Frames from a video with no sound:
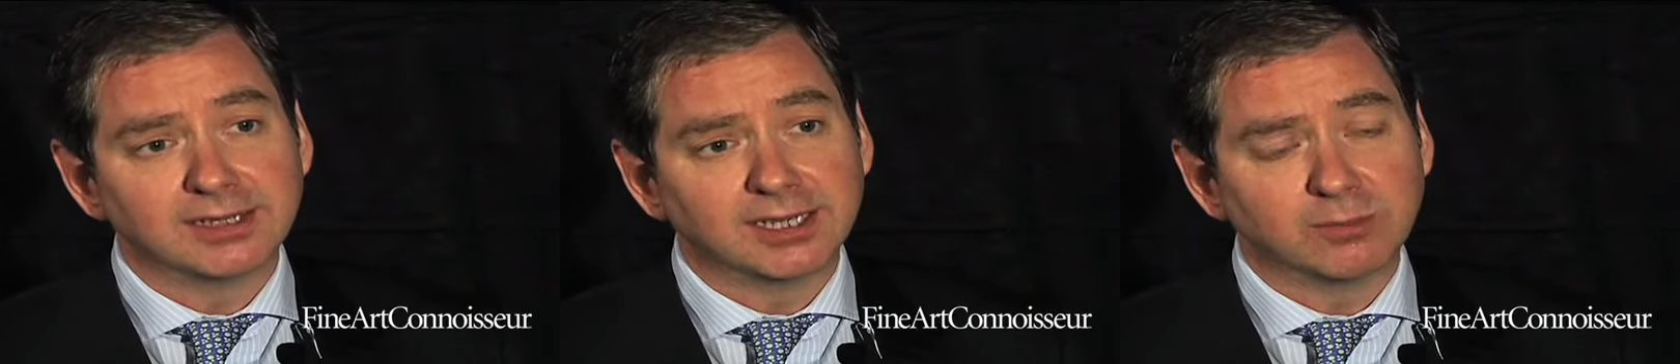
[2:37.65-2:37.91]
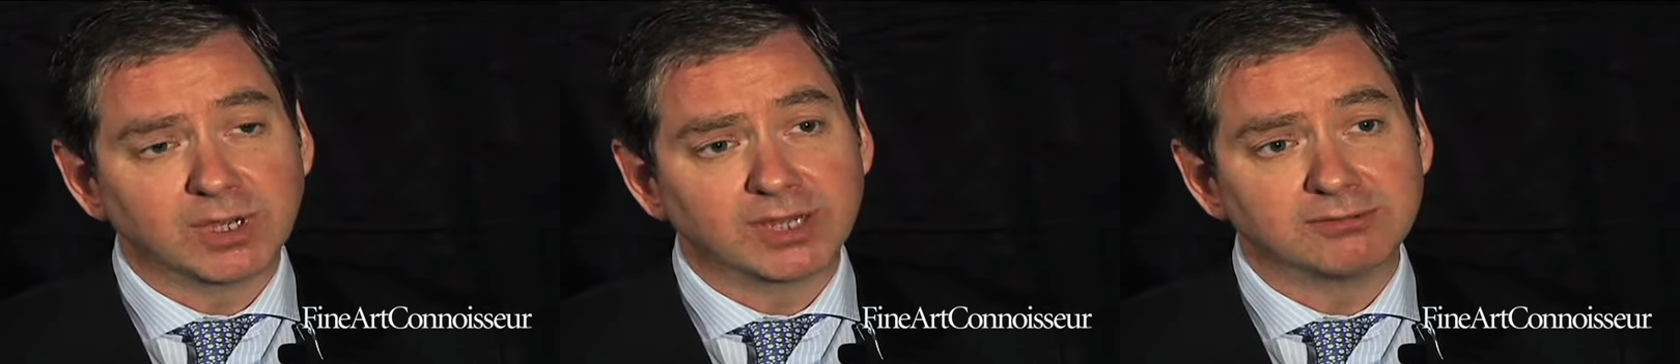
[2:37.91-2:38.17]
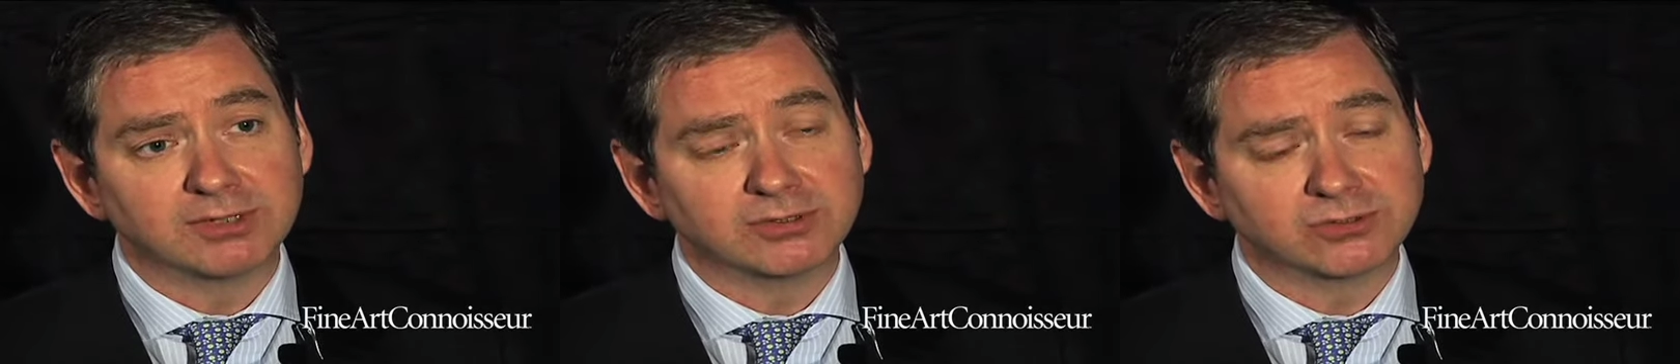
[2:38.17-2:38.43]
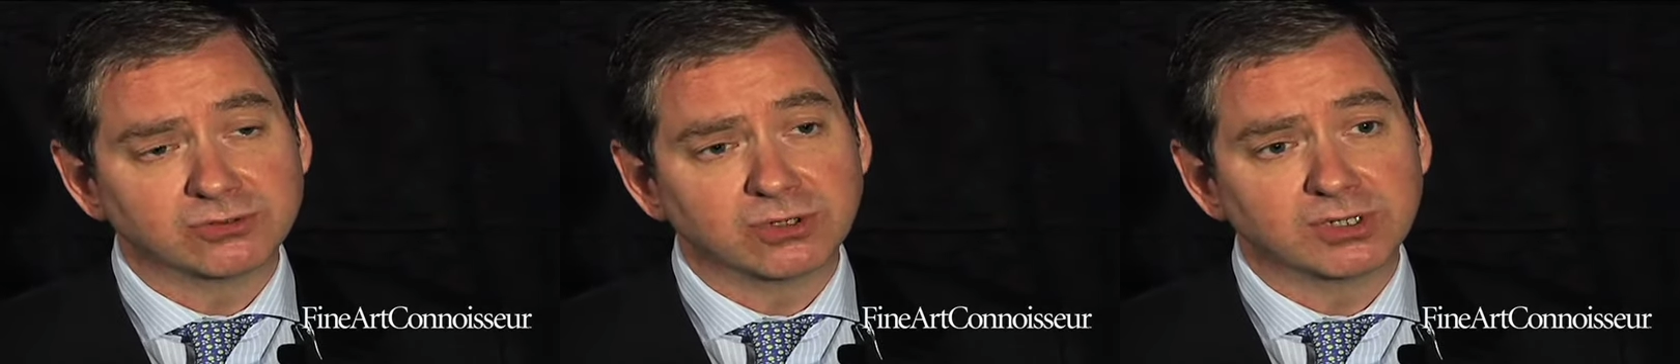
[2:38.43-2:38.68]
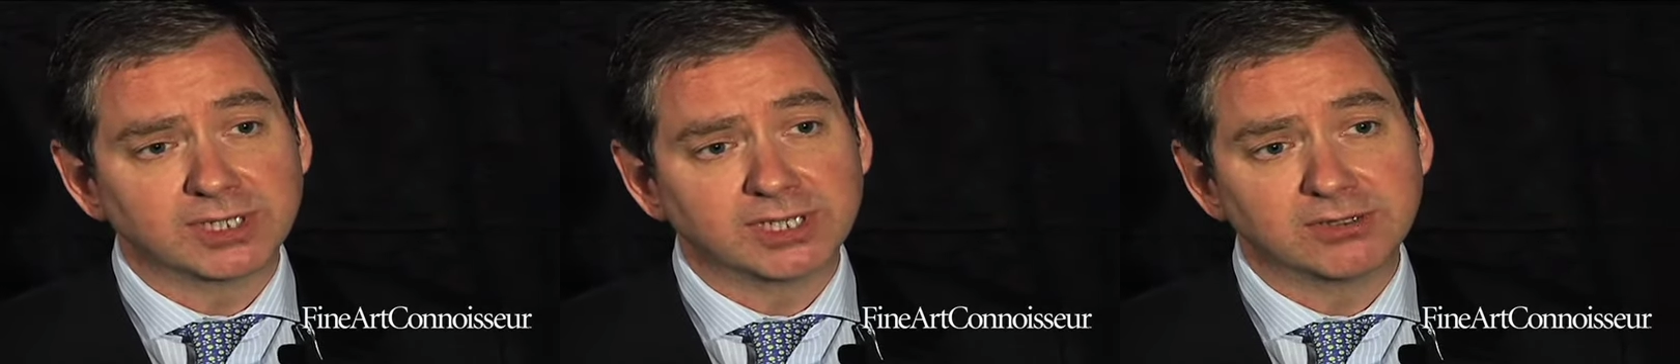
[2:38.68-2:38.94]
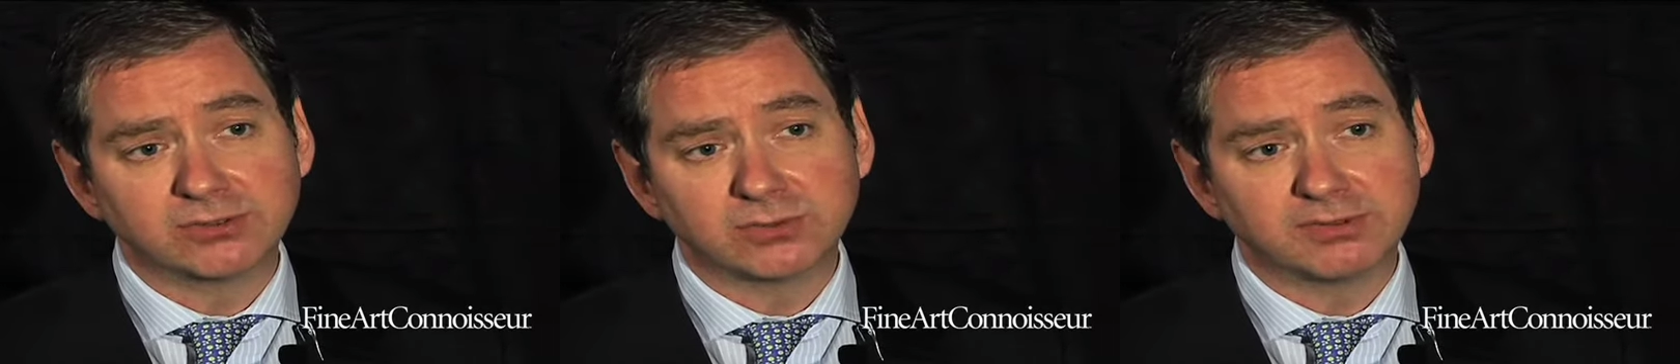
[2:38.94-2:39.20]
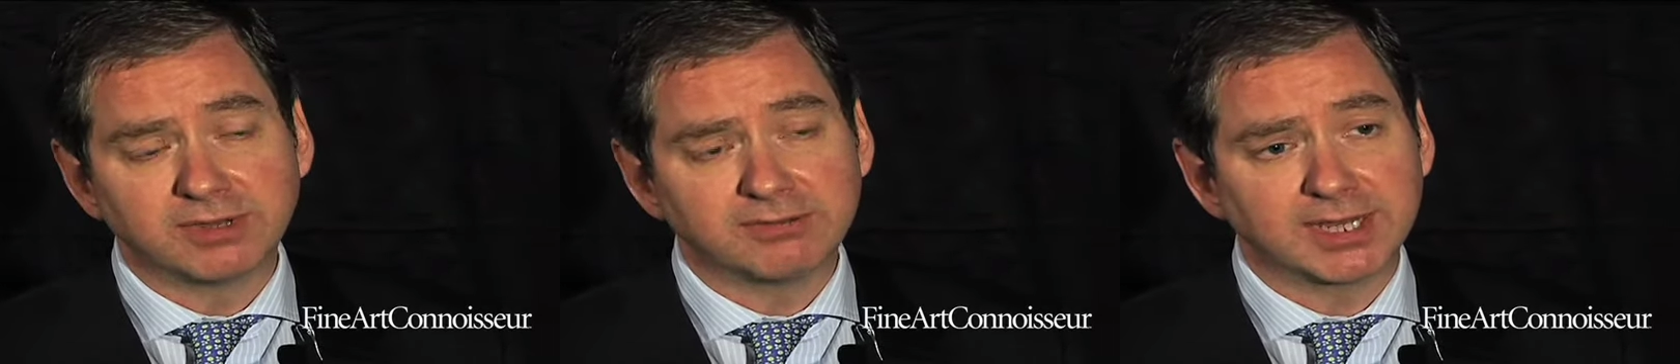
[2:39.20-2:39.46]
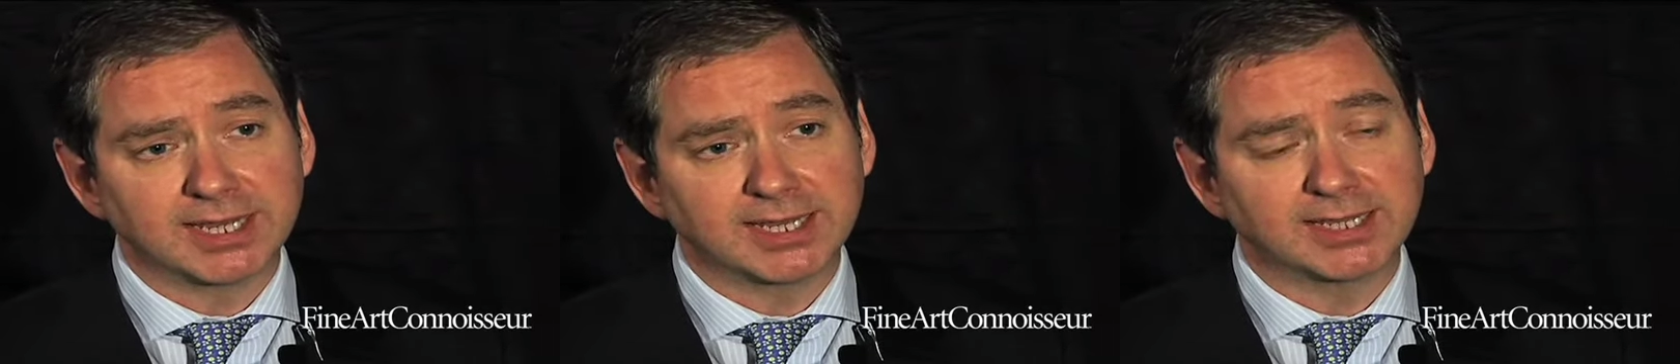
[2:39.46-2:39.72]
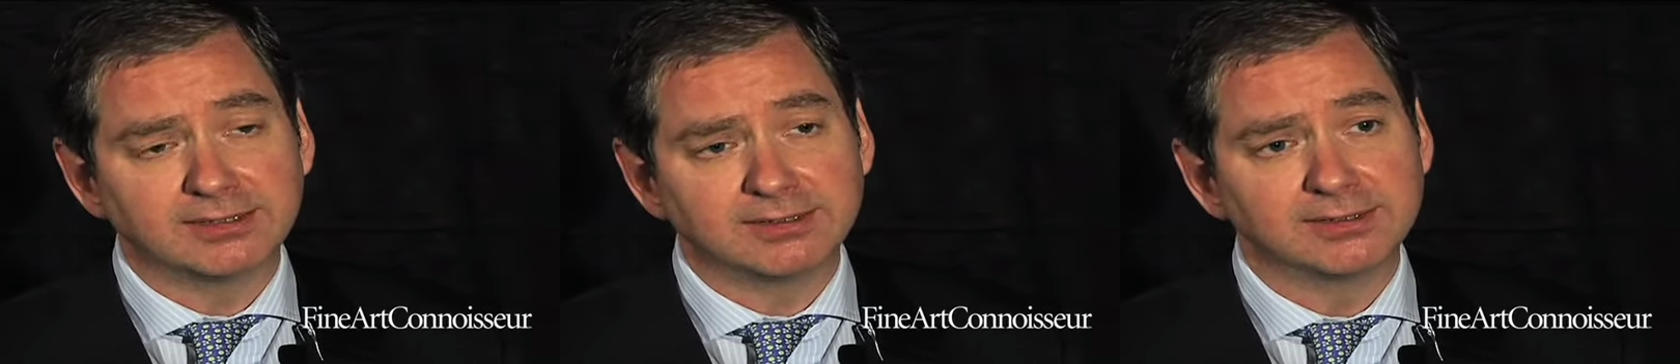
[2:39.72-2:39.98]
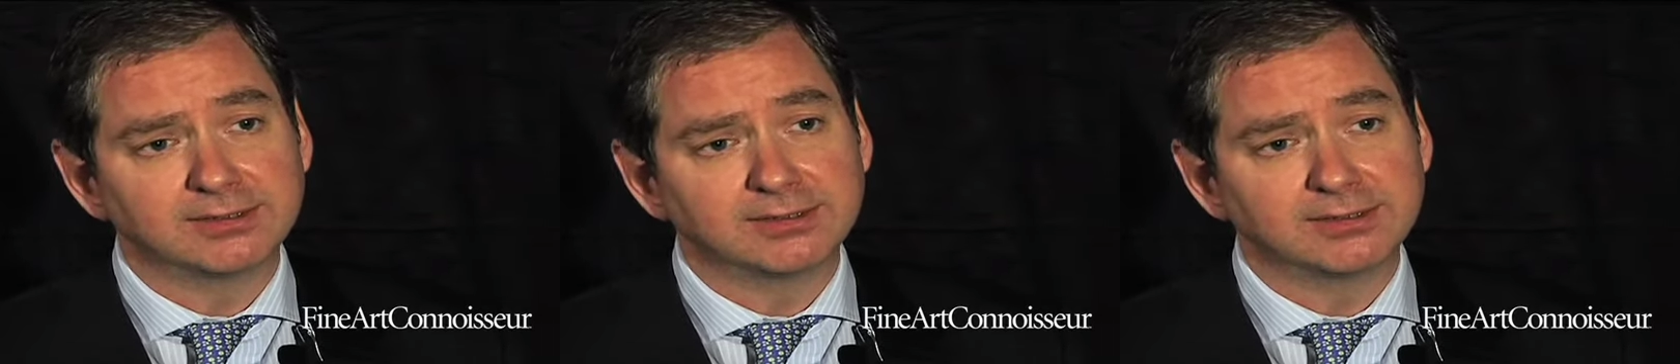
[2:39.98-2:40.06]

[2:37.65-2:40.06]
and we're having as strong a year as we've ever had.